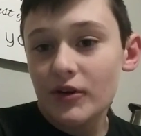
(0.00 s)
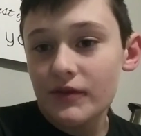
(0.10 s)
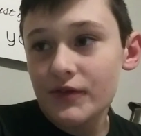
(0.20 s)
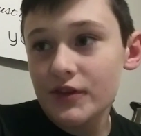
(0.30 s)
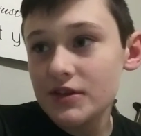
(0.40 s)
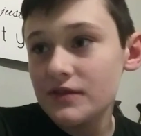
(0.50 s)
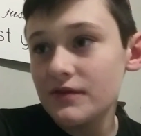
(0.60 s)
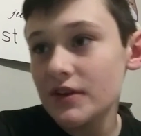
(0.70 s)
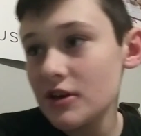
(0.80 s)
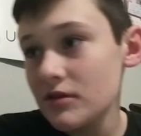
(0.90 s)
it for this
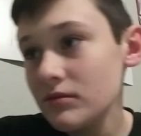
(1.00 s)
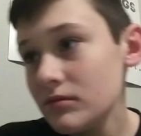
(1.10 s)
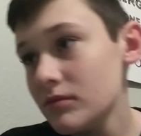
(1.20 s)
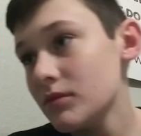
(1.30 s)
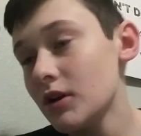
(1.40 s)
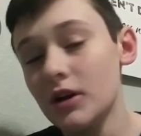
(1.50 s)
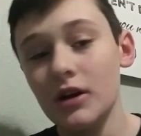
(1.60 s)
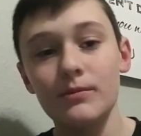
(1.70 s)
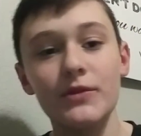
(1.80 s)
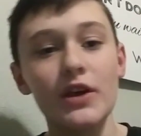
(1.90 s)
video.
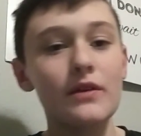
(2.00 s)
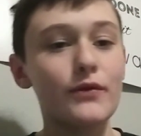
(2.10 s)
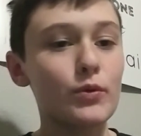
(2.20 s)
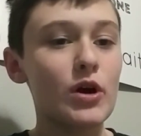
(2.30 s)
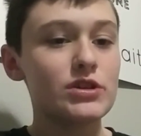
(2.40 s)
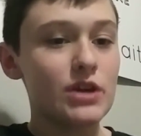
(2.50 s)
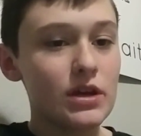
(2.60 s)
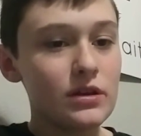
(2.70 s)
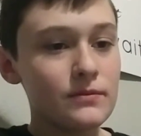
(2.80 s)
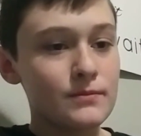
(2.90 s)
Um, thank you for
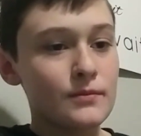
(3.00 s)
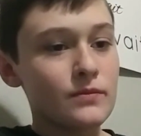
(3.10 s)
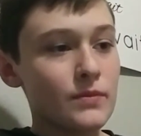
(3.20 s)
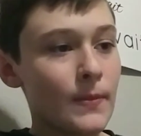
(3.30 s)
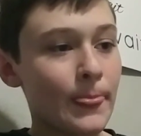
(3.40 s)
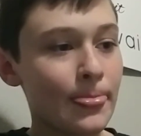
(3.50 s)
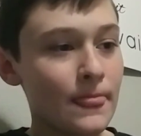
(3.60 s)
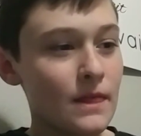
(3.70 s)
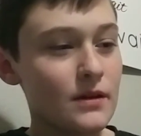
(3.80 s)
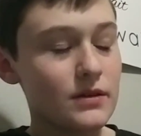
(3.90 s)
watching.
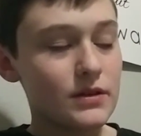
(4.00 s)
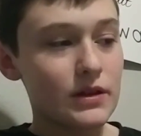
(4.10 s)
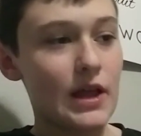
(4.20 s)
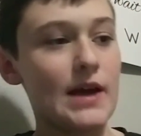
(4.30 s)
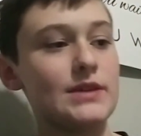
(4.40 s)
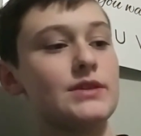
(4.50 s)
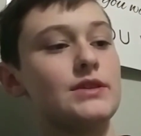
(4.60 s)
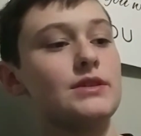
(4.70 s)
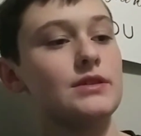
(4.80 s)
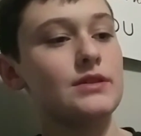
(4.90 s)

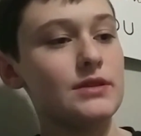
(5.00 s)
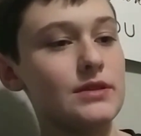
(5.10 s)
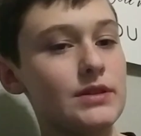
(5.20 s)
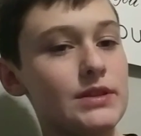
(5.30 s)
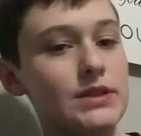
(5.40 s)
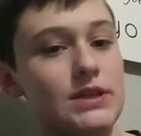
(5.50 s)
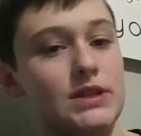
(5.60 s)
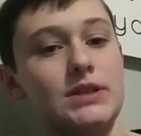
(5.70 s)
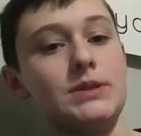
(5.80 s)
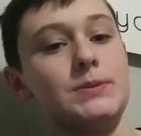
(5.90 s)
Class
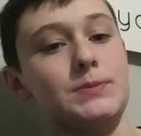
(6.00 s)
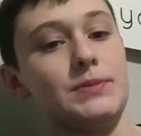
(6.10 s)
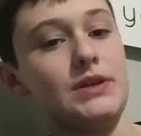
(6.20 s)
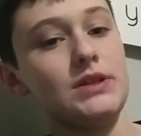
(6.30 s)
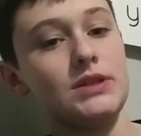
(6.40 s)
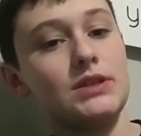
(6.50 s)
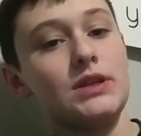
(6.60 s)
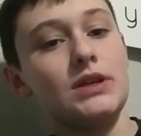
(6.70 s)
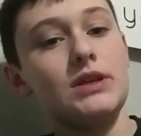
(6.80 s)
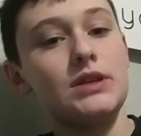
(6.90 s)
dismissed,
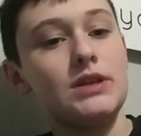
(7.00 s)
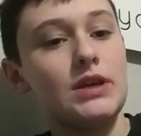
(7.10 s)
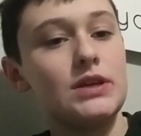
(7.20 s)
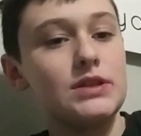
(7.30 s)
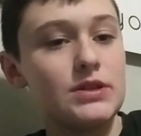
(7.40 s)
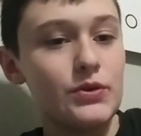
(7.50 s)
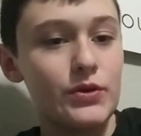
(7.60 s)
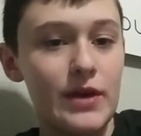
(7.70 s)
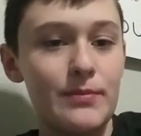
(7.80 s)
I guess. Okay,